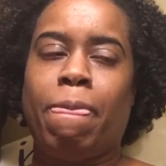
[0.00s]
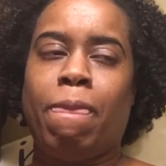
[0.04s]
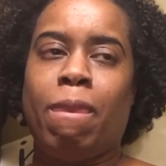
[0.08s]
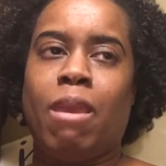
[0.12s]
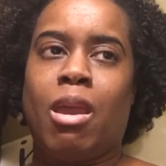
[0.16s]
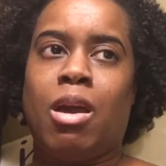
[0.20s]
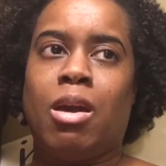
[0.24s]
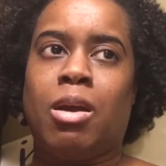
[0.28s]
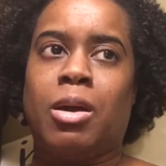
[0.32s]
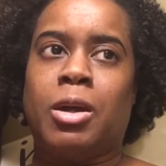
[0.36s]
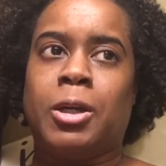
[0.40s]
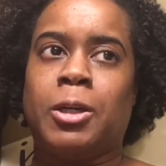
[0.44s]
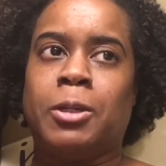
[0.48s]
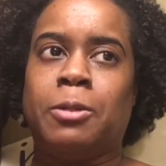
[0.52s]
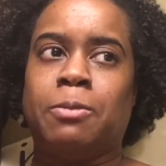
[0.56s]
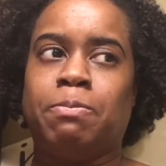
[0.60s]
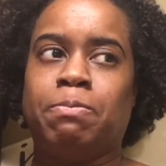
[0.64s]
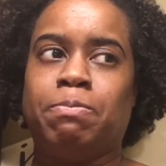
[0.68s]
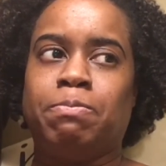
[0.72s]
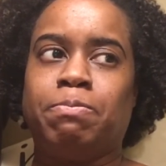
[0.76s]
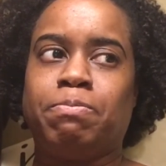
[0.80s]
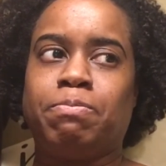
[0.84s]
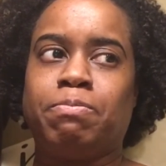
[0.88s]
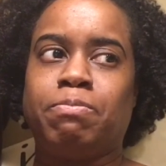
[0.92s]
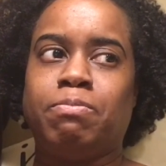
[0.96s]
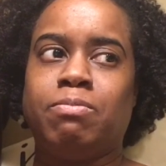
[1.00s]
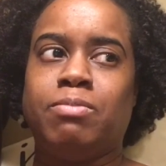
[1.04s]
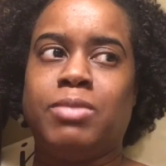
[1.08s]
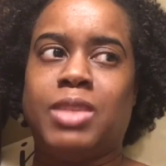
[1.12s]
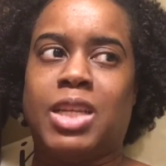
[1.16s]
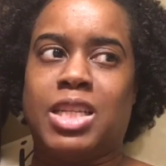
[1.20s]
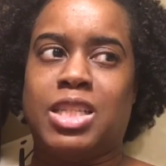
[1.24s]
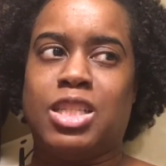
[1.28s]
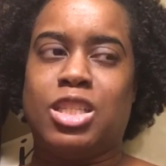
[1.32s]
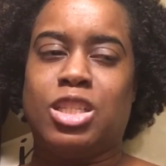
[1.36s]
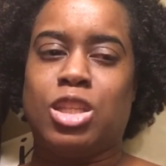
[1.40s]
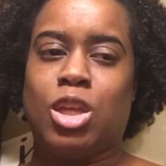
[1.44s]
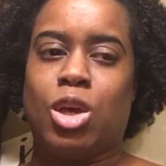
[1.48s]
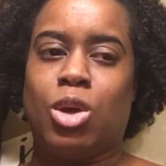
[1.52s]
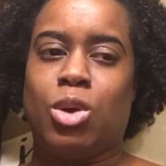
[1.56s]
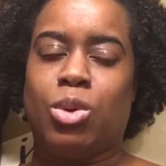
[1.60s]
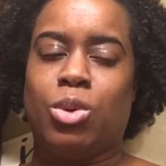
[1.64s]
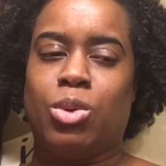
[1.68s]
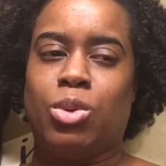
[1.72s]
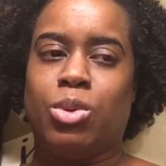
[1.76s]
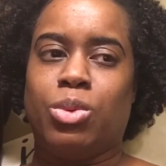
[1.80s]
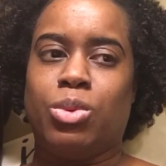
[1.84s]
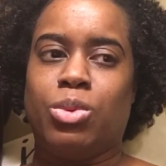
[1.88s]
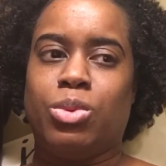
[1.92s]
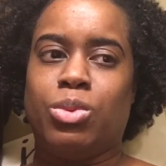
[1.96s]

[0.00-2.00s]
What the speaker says: And so